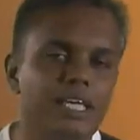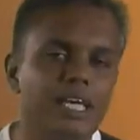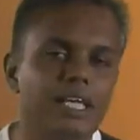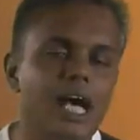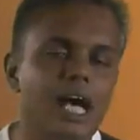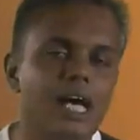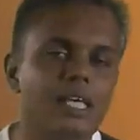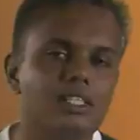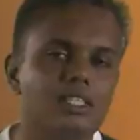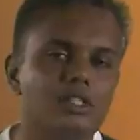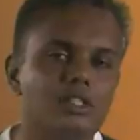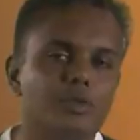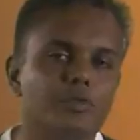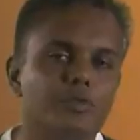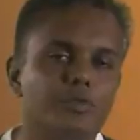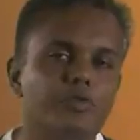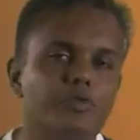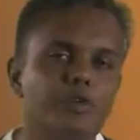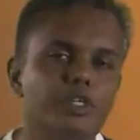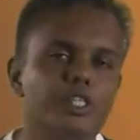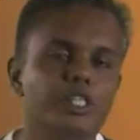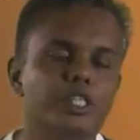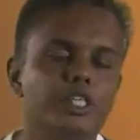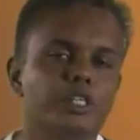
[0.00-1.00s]
at Arsenal's
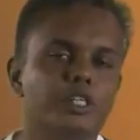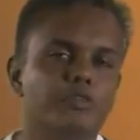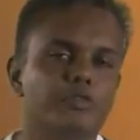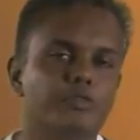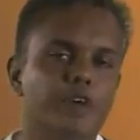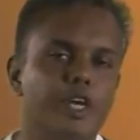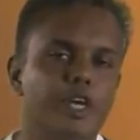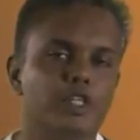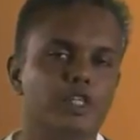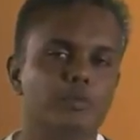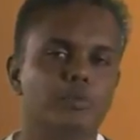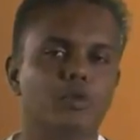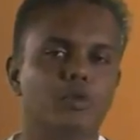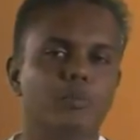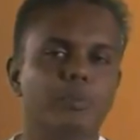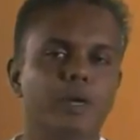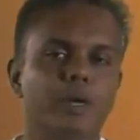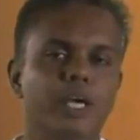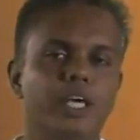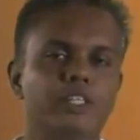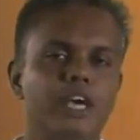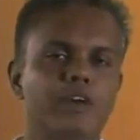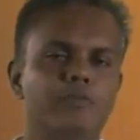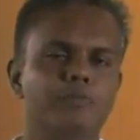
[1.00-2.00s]
official Facebook
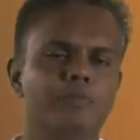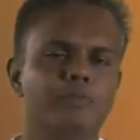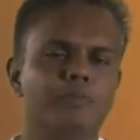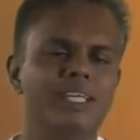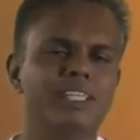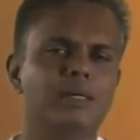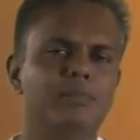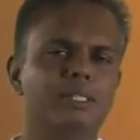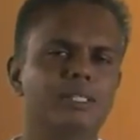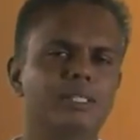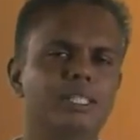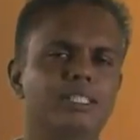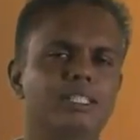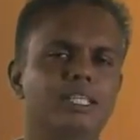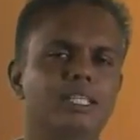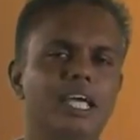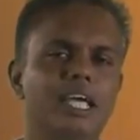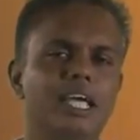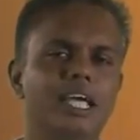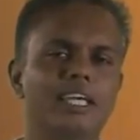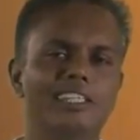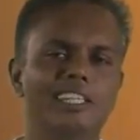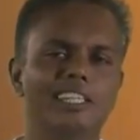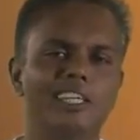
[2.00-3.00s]
page, I've picked up this
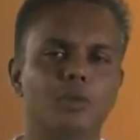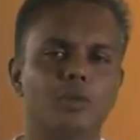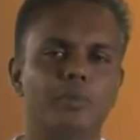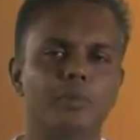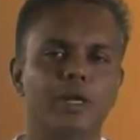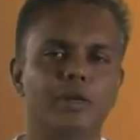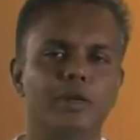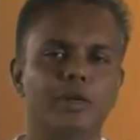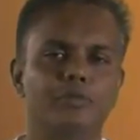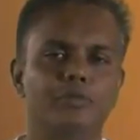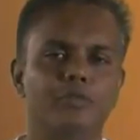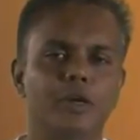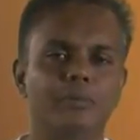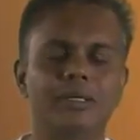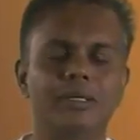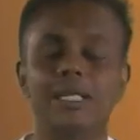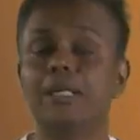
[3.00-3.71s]
lengthy comment from,